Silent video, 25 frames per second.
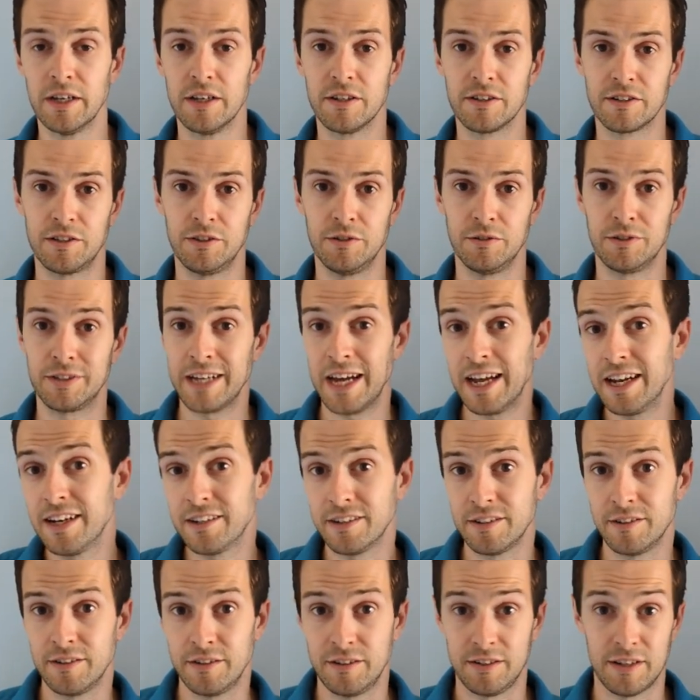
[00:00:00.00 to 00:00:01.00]
So your
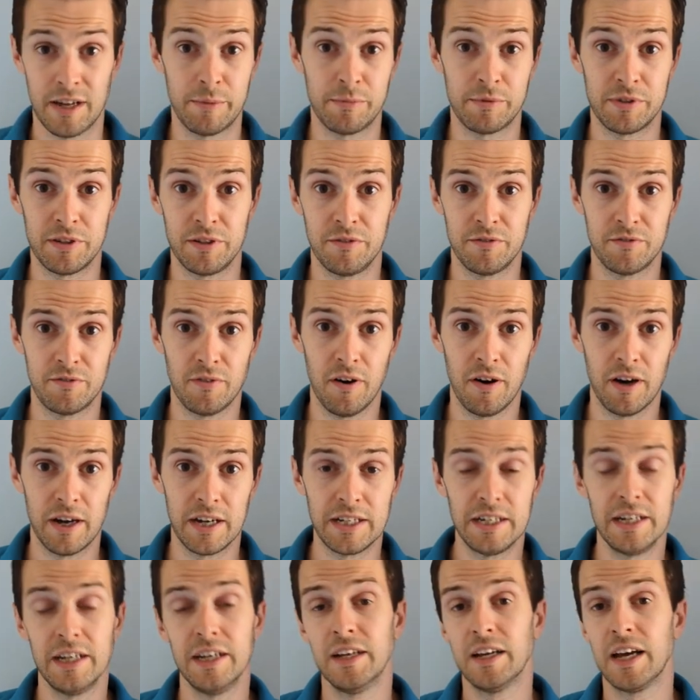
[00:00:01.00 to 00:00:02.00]
tendon is absolutely
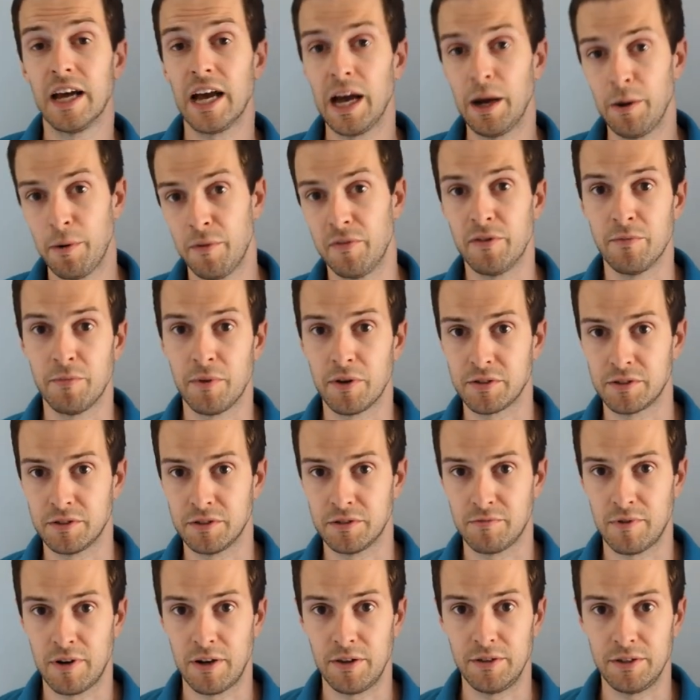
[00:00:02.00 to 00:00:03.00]
fine, however, the muscles
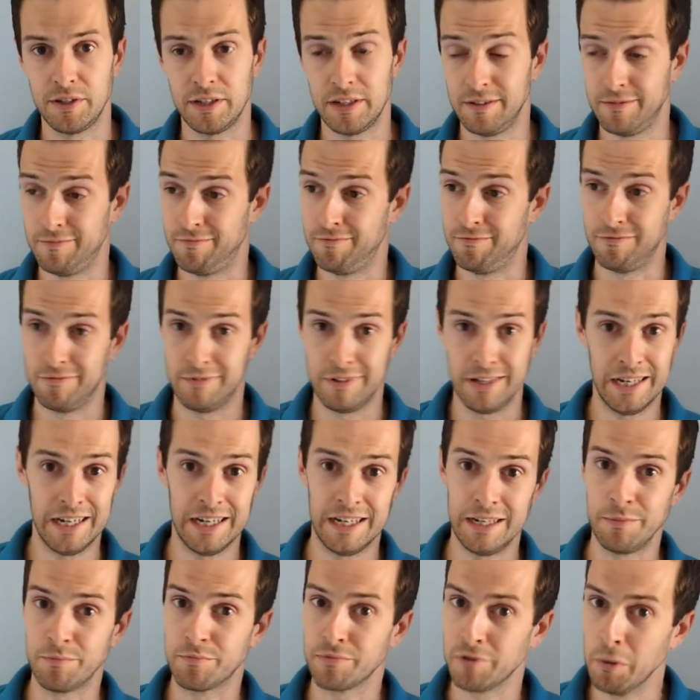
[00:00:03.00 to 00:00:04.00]
around it are
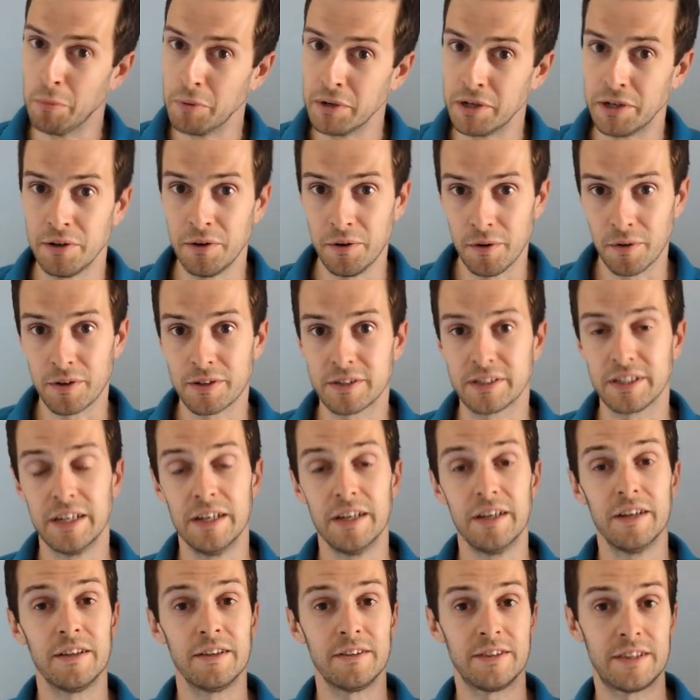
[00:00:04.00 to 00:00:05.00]
really probably not.
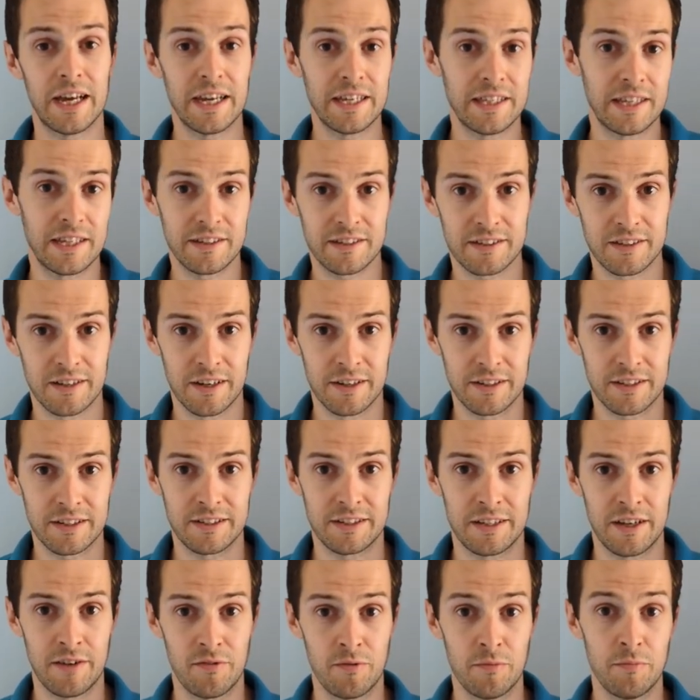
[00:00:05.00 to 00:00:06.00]
They then start to
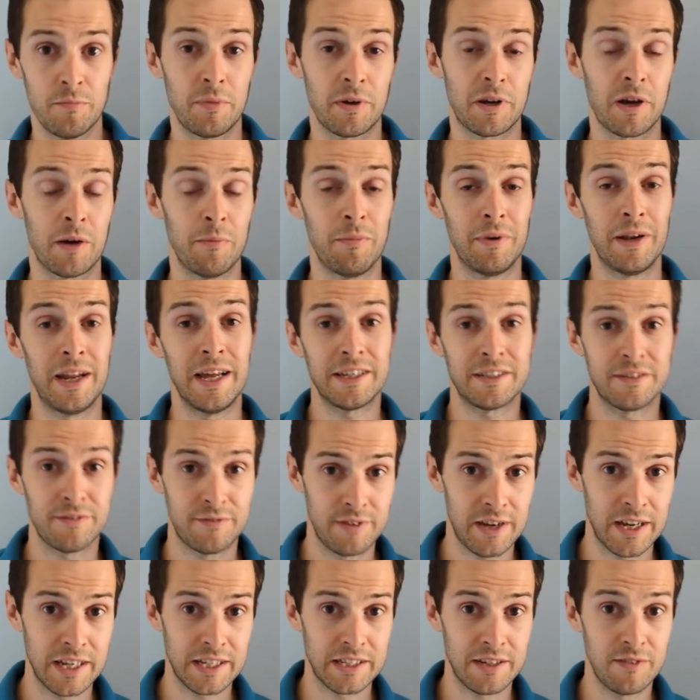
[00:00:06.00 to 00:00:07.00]
stiffen, become less
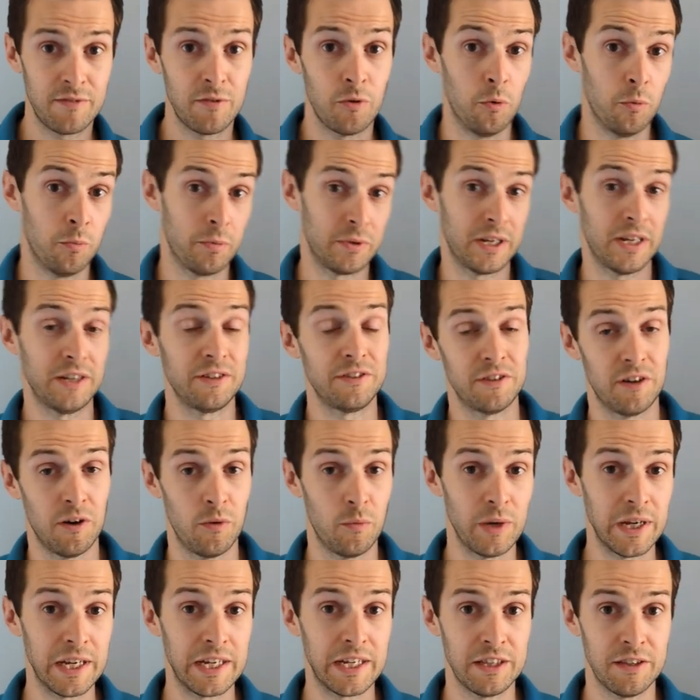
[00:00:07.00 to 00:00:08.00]
effective, or potentially are
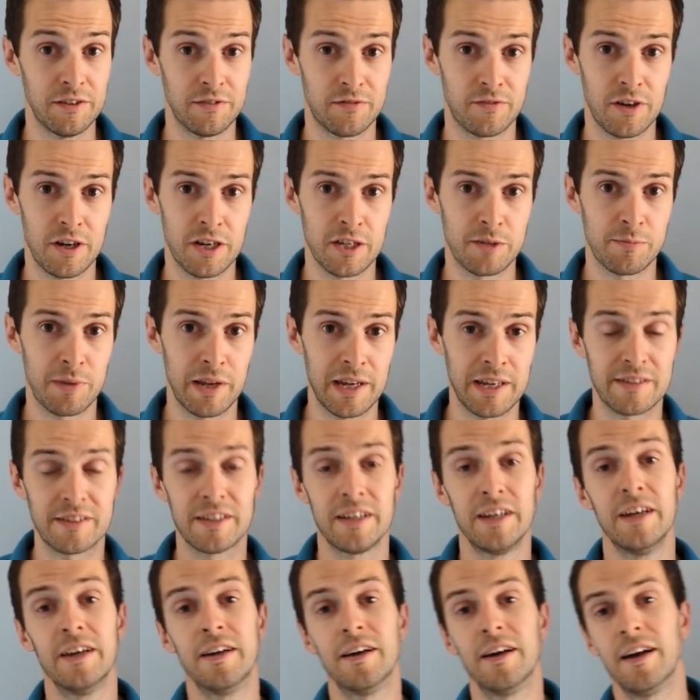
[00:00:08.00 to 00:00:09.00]
weak in the first place,
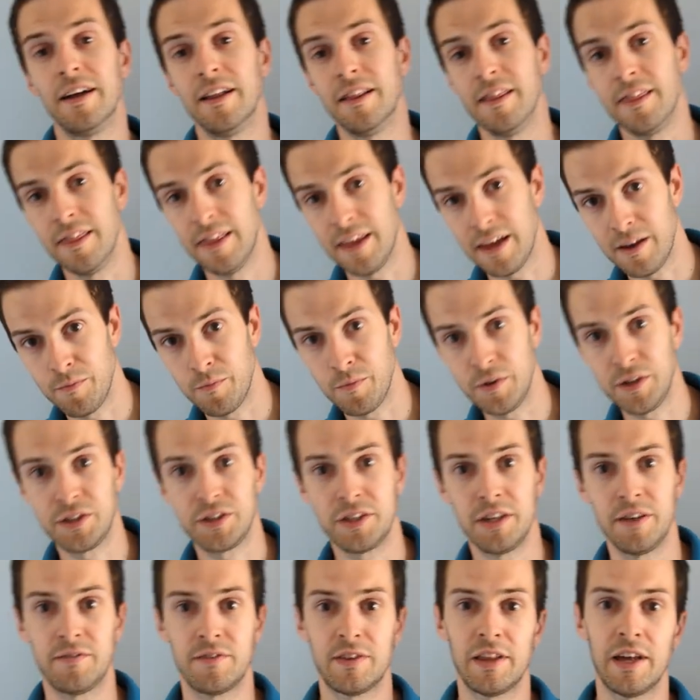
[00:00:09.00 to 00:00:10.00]
and then we
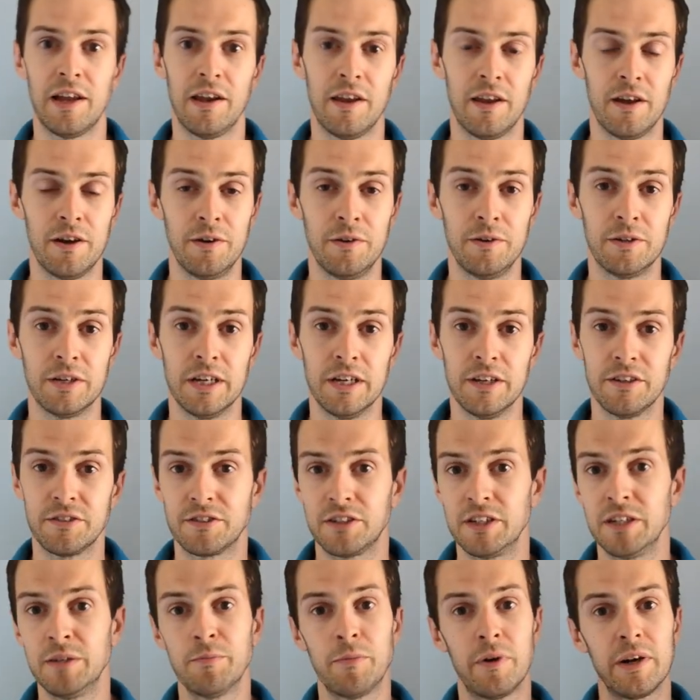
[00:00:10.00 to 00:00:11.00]
shift that load. So
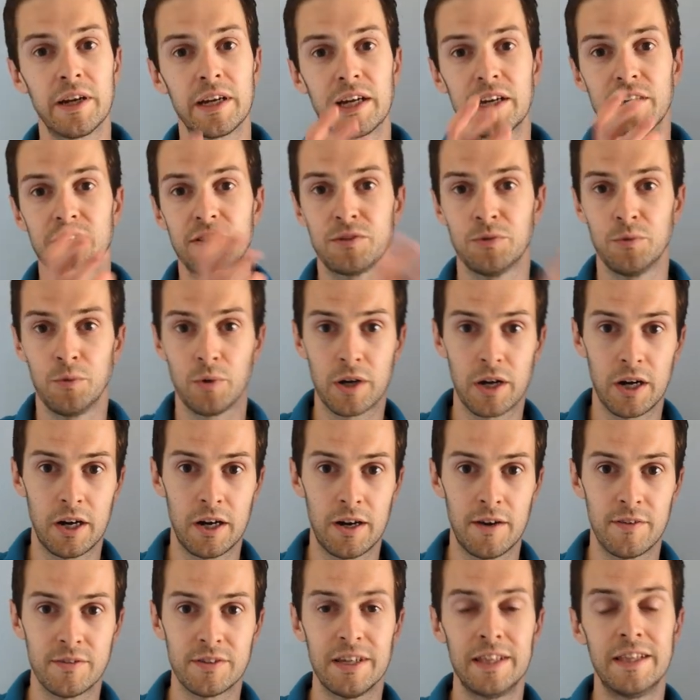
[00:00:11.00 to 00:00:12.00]
you might get sore
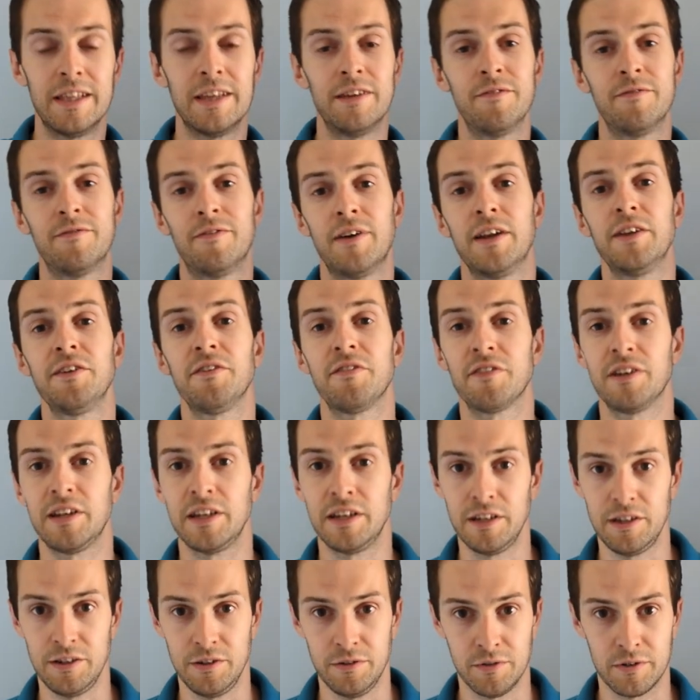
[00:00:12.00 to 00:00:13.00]
calves, and then
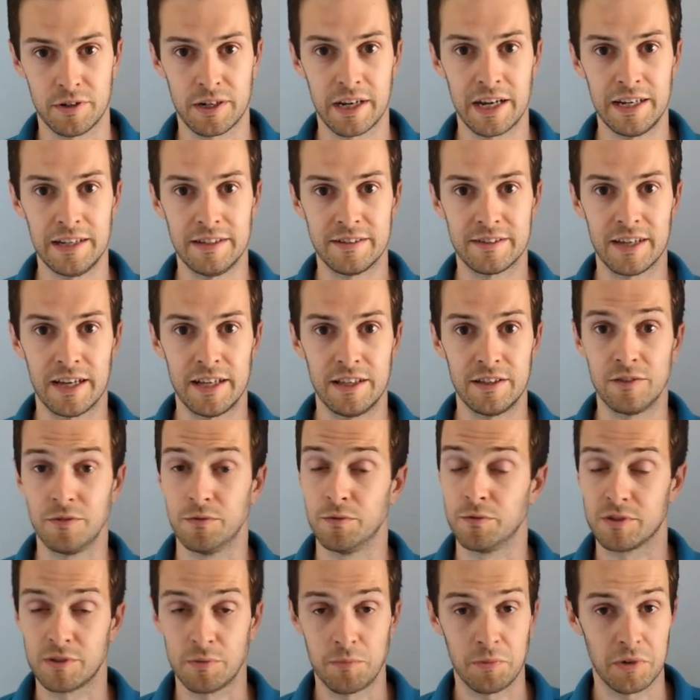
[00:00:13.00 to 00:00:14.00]
eventually your Achilles tendon
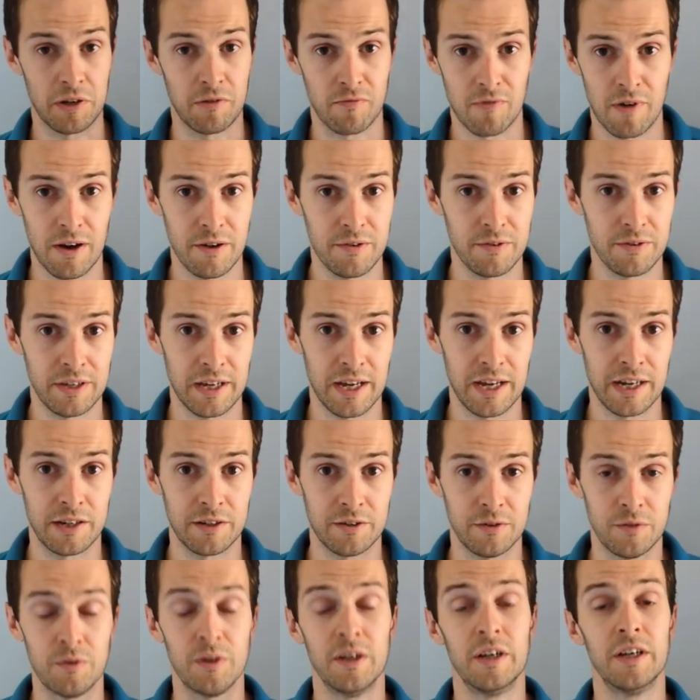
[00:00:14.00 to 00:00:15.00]
or something around the
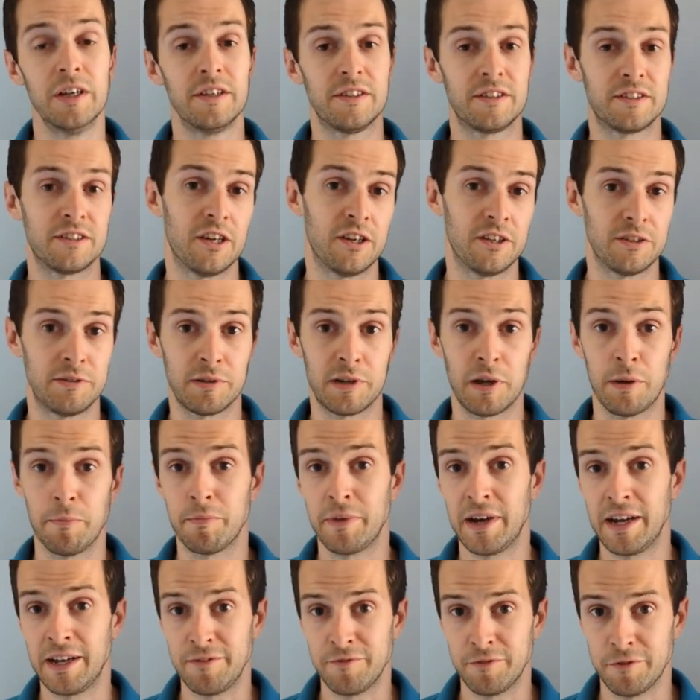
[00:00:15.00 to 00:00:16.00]
ankle starts to become
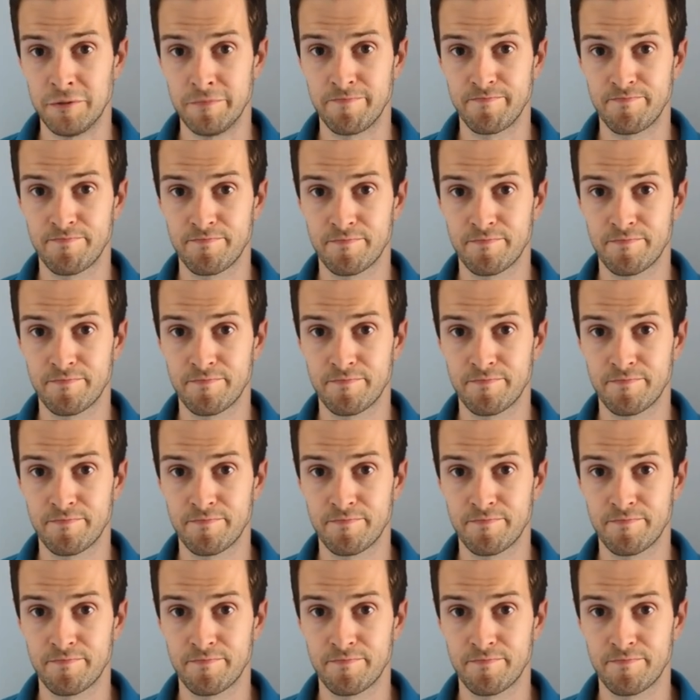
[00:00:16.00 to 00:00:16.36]
painful.